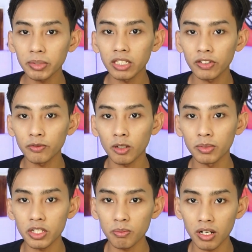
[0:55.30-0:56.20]
benefit from
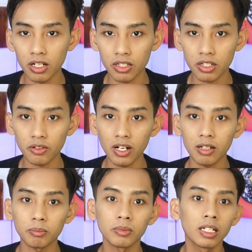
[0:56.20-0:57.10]
this much
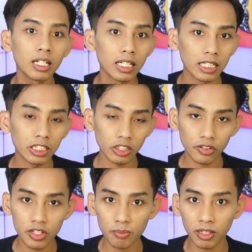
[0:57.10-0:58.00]
RAM in
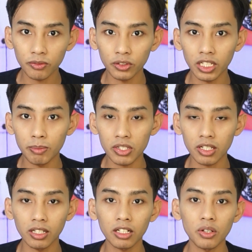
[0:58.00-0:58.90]
current smartphone gaming
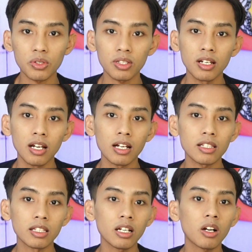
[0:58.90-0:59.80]
scenarios,
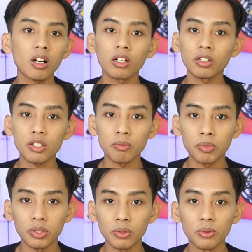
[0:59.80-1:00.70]
as there are other
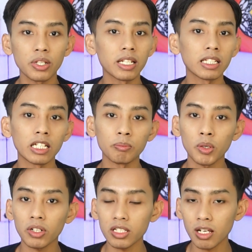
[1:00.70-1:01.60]
CPU, heat, and
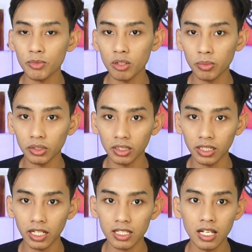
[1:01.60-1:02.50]
power consumption
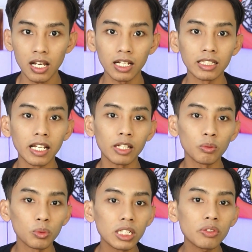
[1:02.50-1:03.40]
bottlenecks that
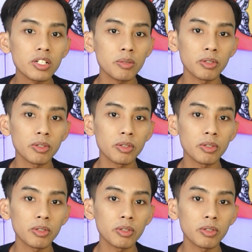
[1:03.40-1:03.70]
will reach